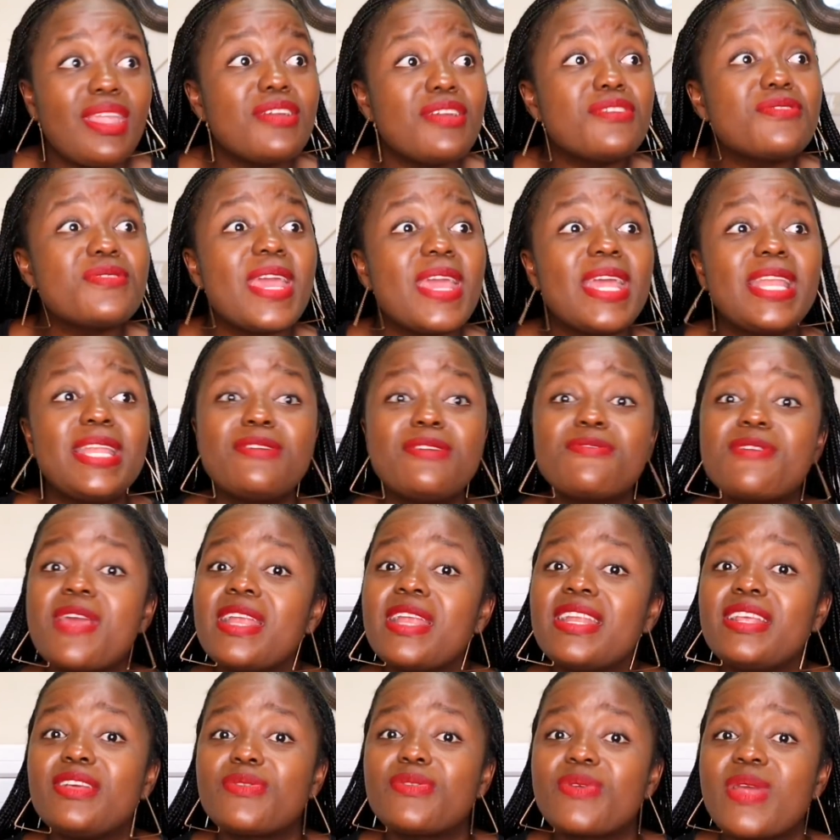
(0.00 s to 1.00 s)
Really,
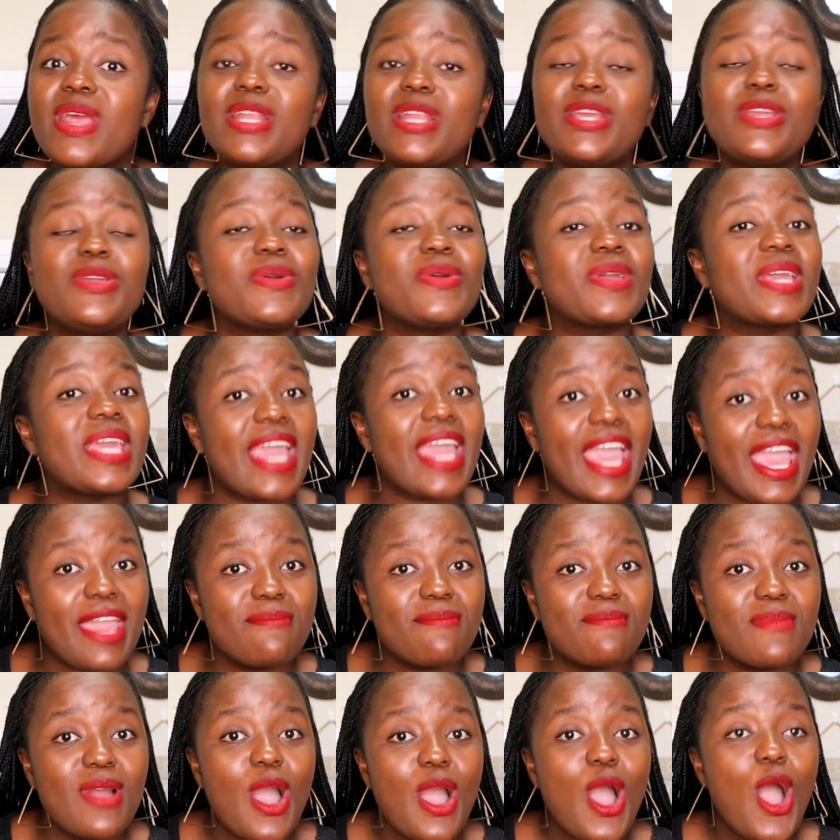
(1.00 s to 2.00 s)
really, really, you
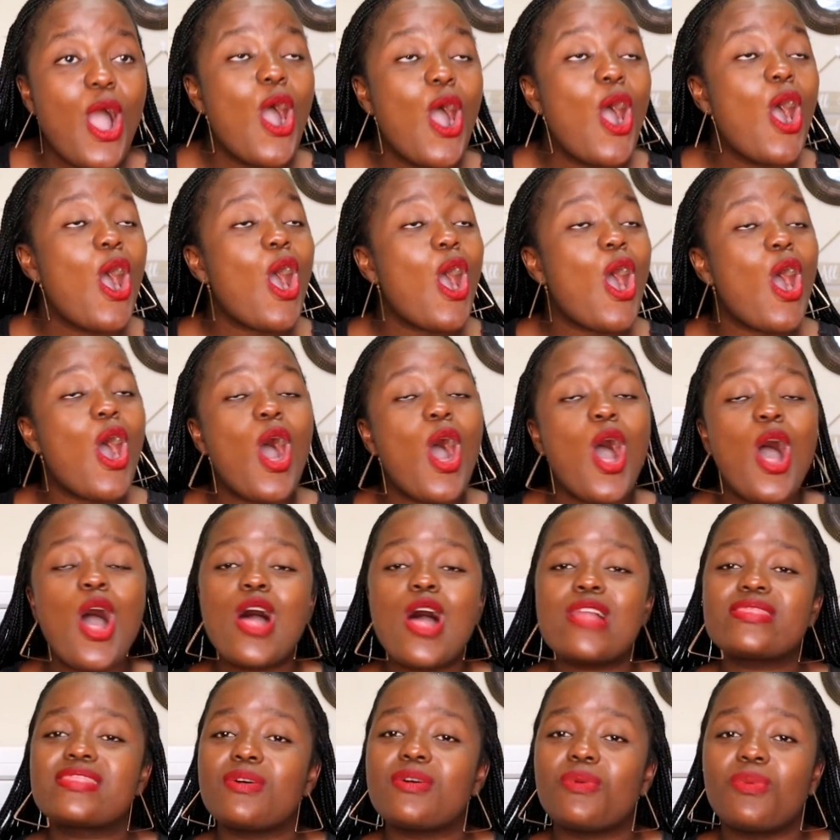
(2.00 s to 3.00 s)
came
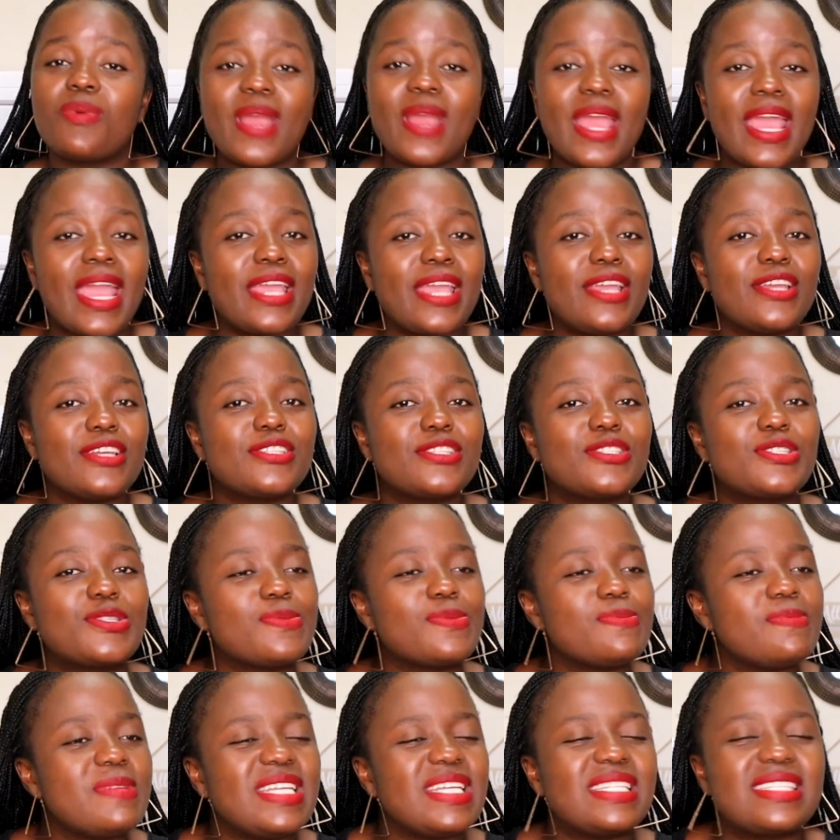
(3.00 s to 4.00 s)
all the way
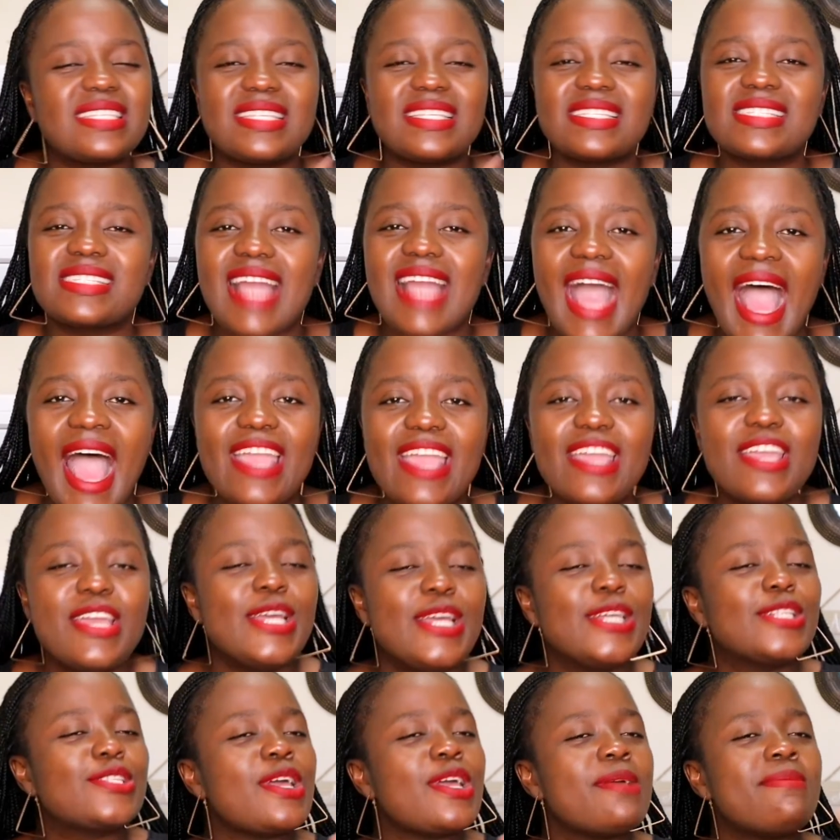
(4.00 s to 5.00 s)
to meet this guy.
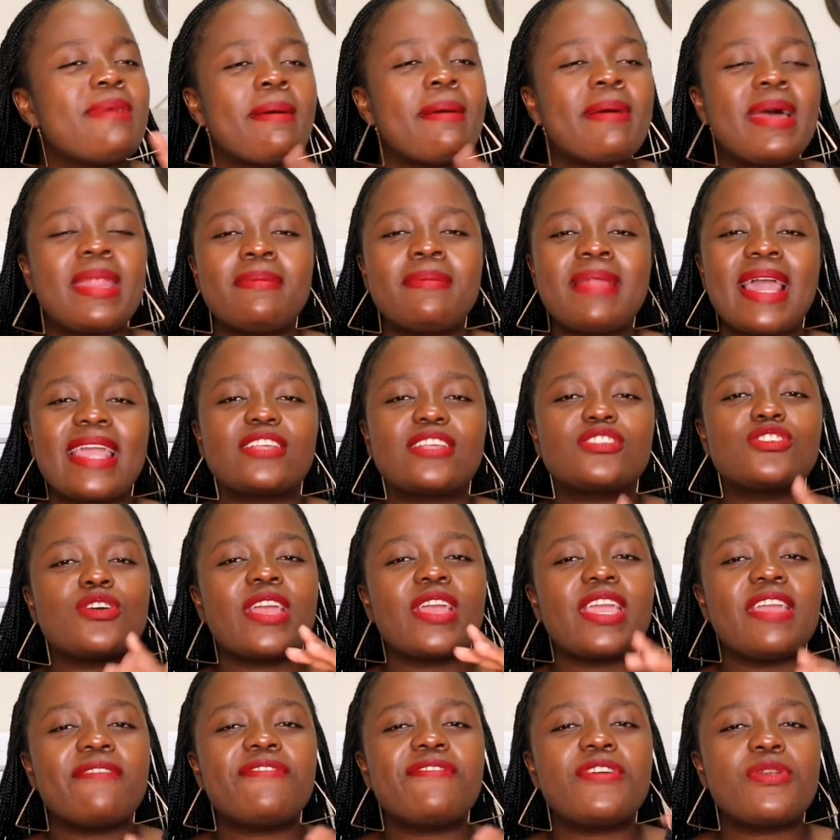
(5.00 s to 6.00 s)
So in my mind, I'm like,
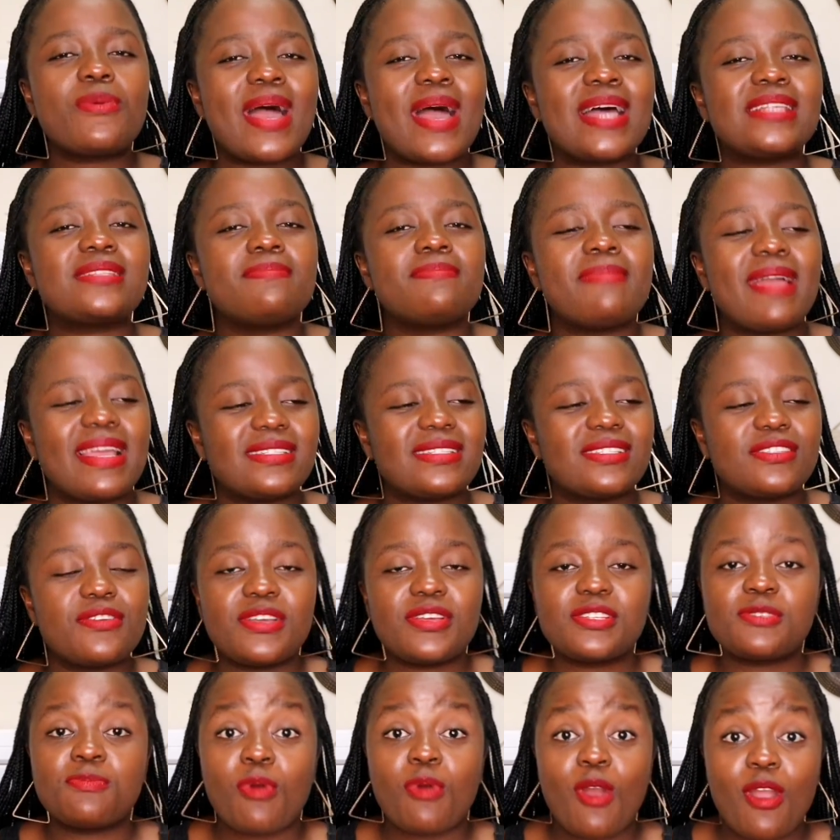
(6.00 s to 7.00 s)
so if it was my
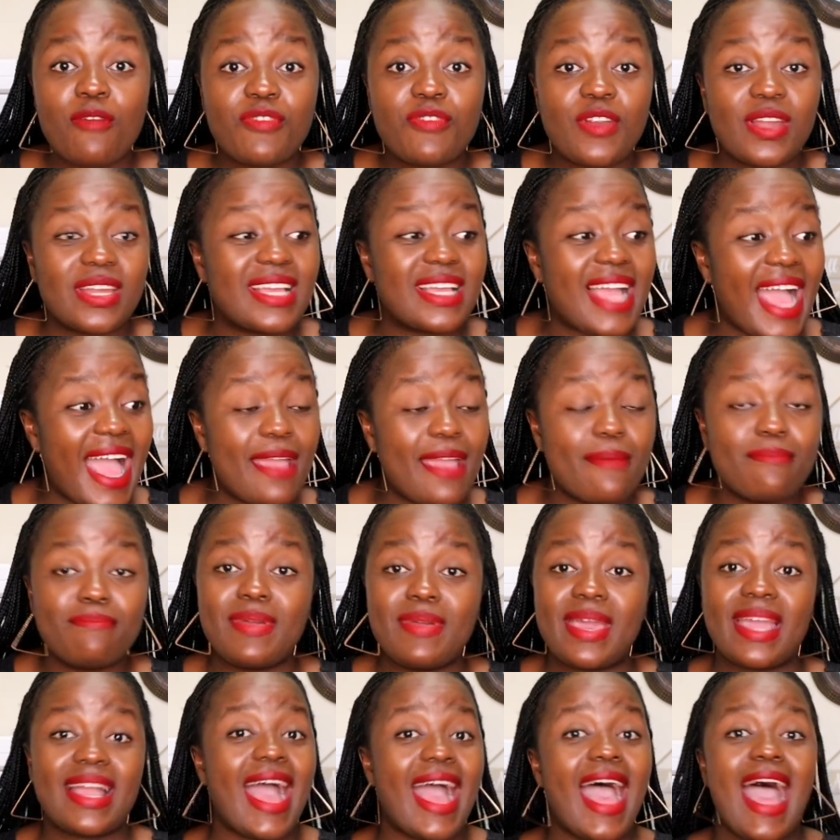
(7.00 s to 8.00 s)
serious boyfriend, guy,
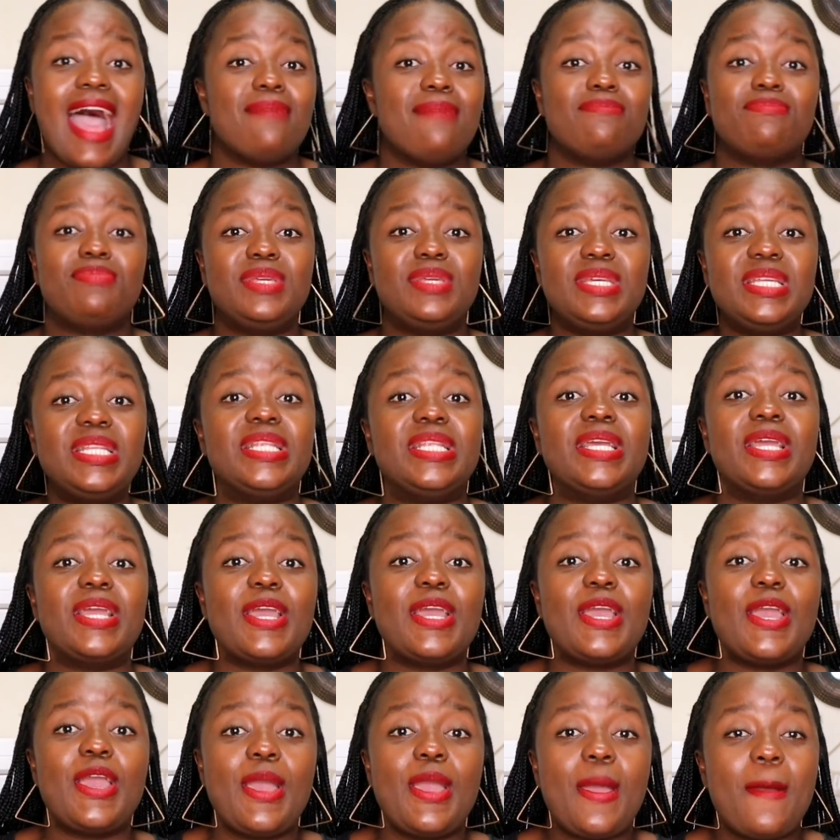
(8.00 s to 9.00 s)
bega hambile,
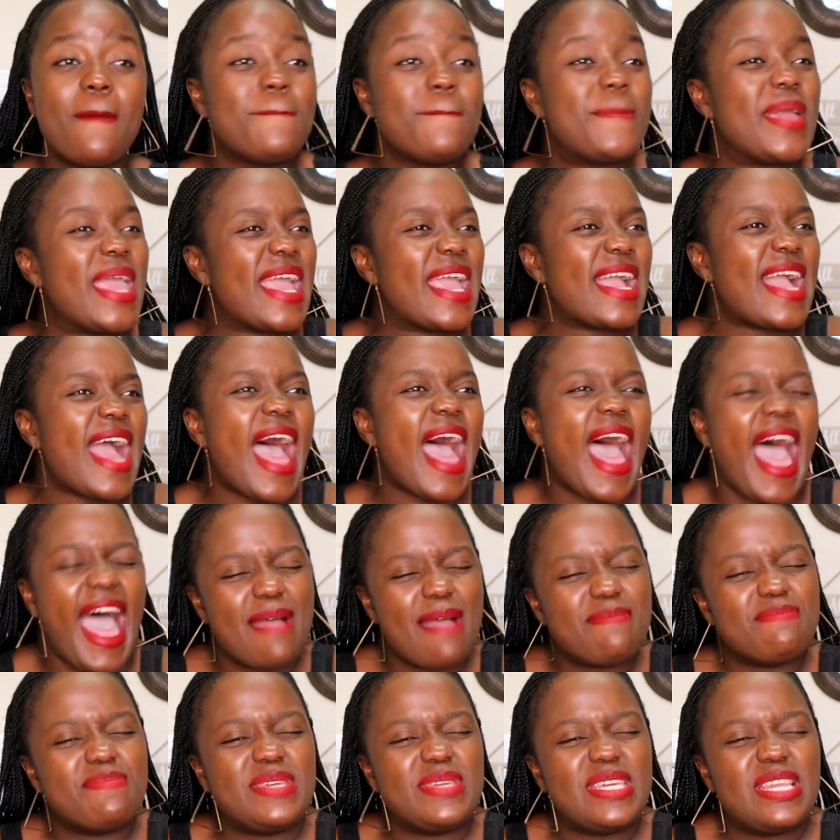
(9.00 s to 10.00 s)

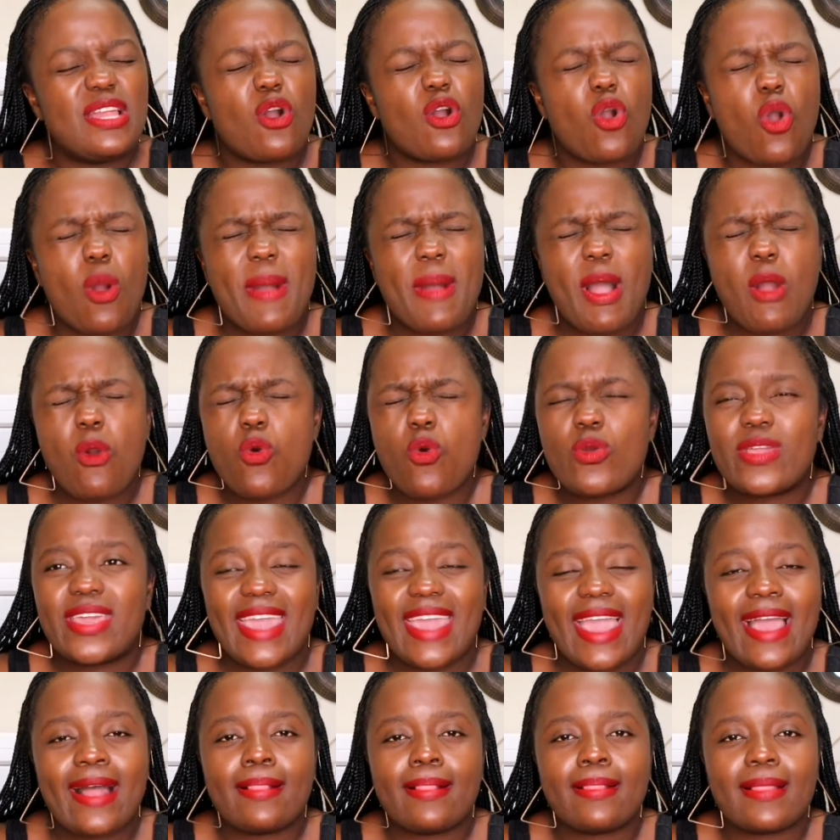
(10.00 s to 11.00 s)
ngoba u
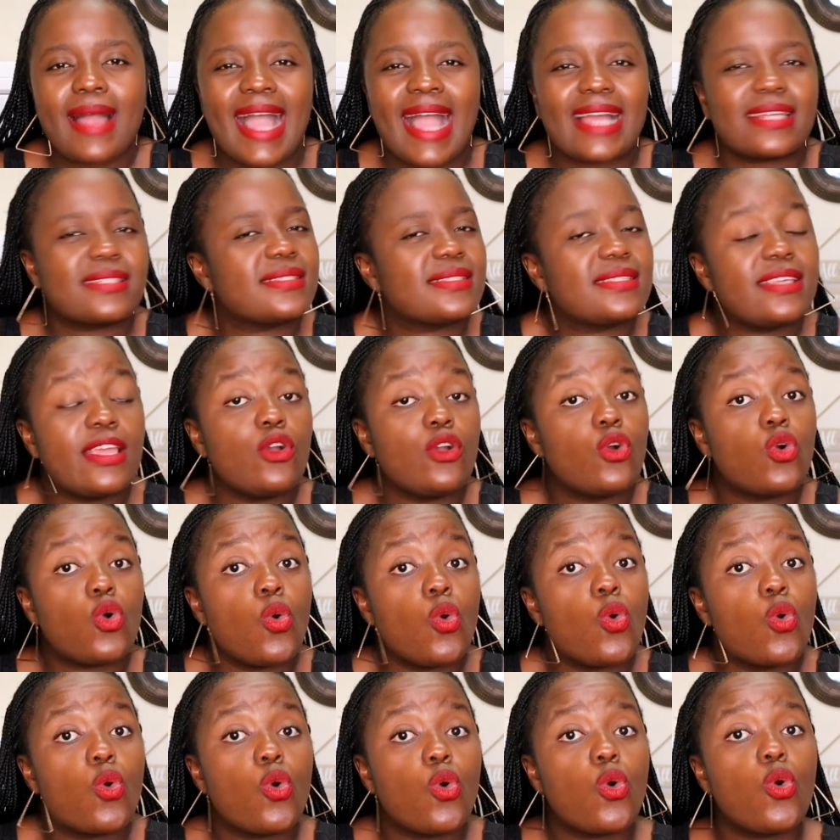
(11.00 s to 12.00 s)
girl, aksi
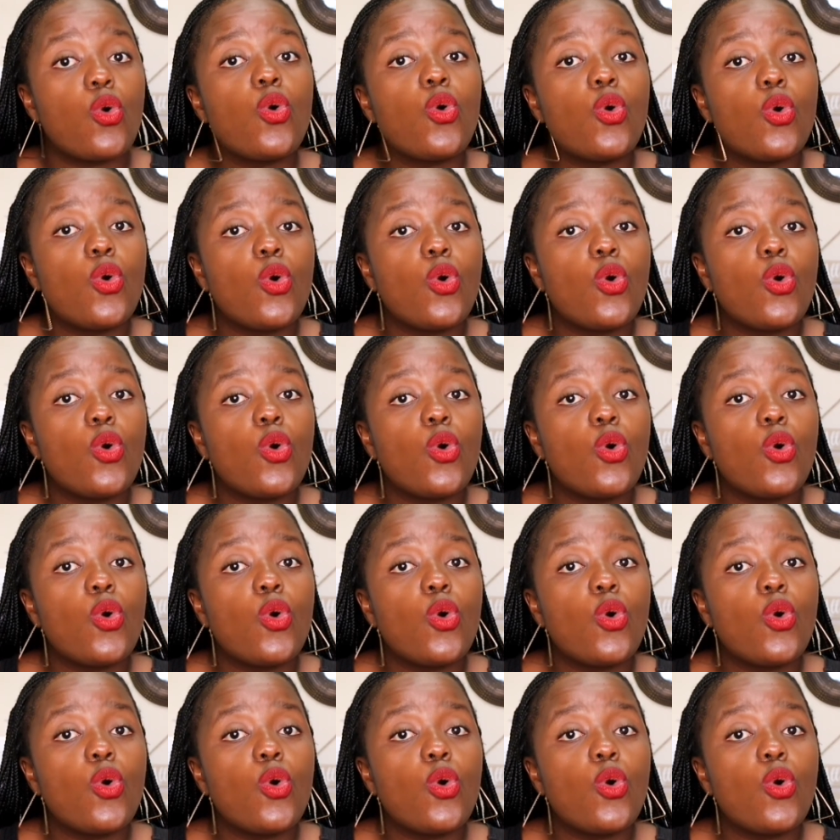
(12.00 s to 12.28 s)
nkuku.